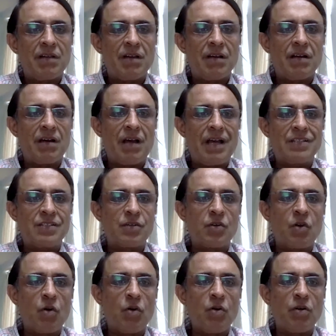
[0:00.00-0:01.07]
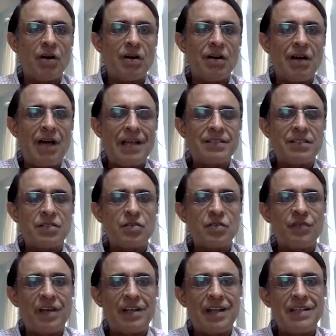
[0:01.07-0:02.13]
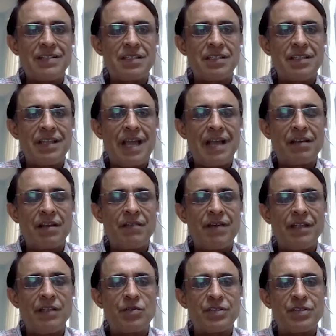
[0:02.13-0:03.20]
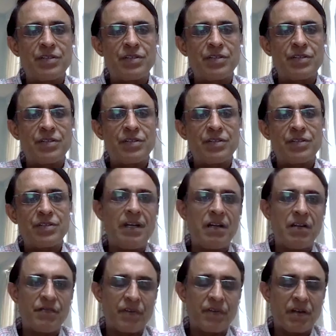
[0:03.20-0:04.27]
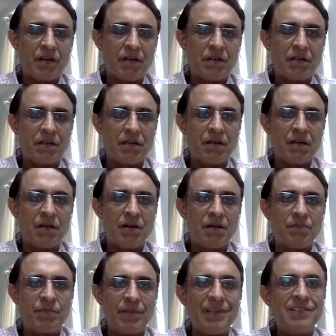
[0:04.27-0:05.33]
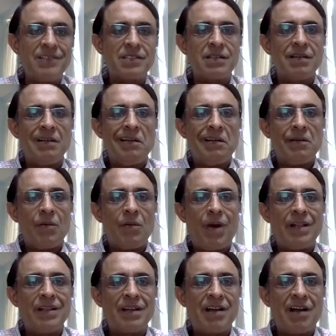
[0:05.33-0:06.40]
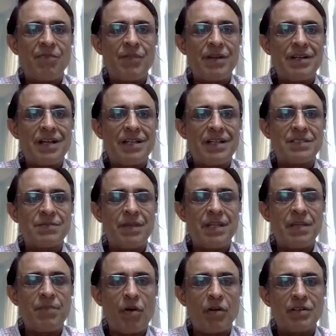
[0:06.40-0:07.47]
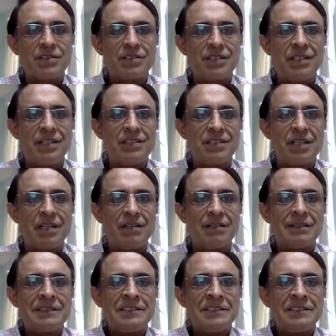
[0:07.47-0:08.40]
As you know, access to finance in the agri value chain is a very, very difficult piece. While the government has many policies and